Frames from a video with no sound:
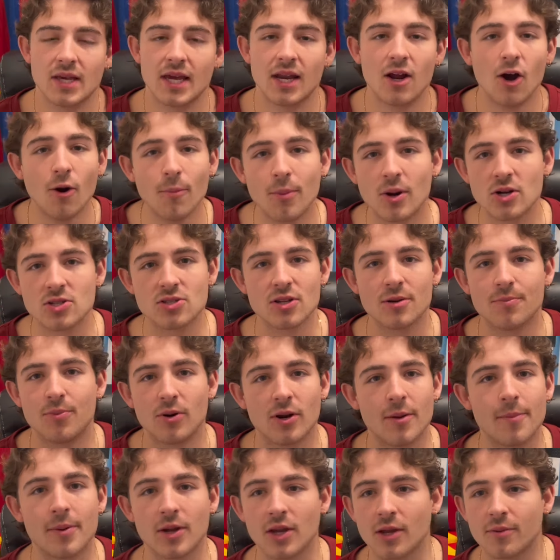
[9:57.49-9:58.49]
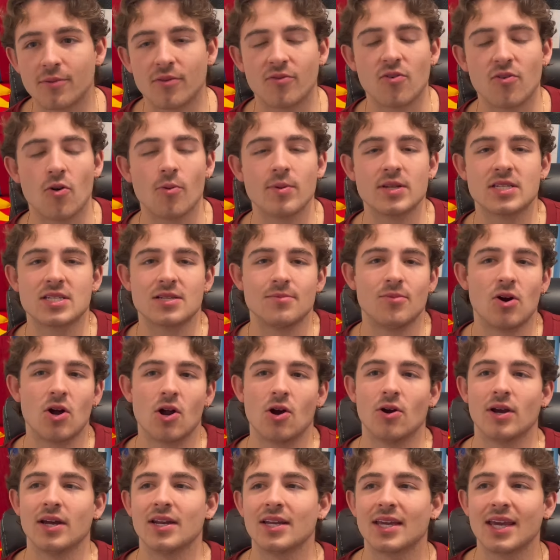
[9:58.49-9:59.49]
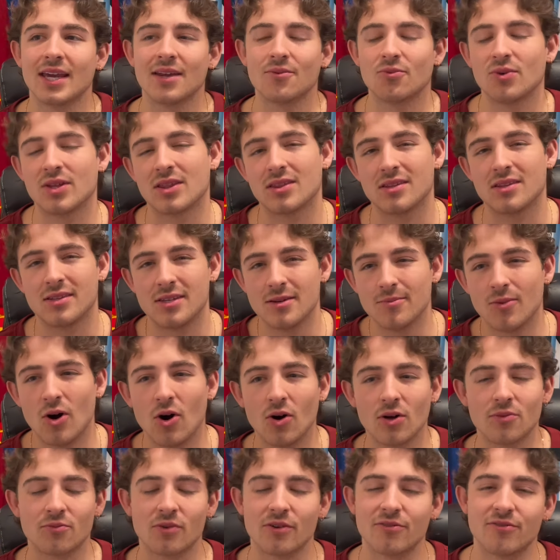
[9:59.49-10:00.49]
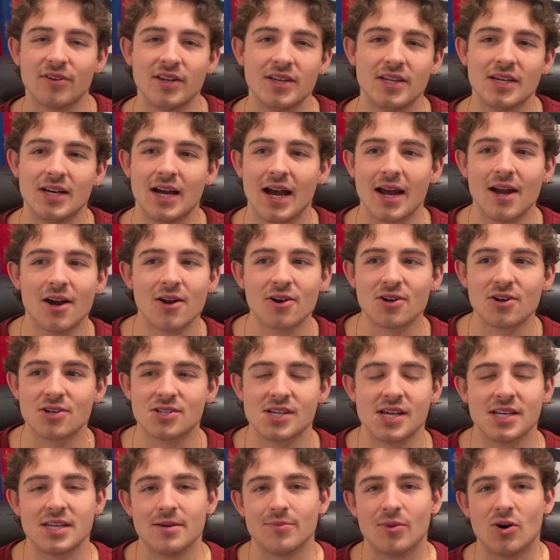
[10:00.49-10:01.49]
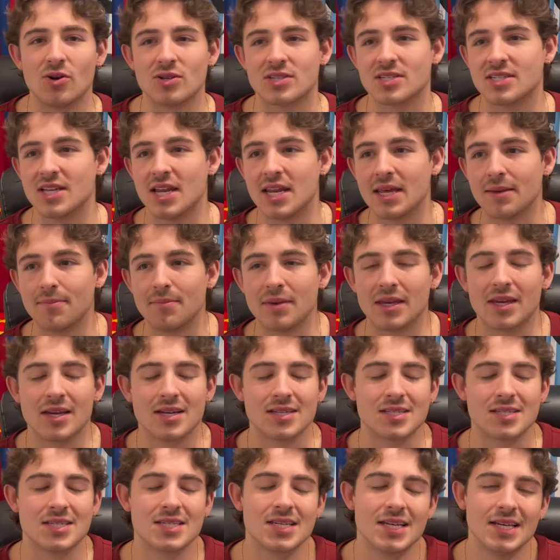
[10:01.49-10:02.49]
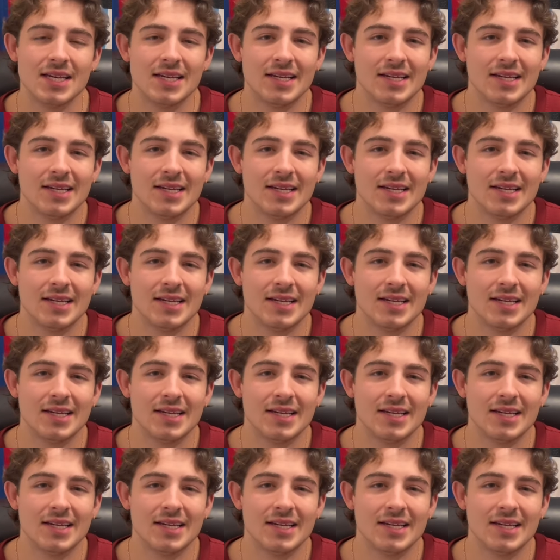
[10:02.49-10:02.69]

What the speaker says: And I hope Barcelona put up a good performance tomorrow. And again, with Yamal and Rafinha, I understand Yamal sitting because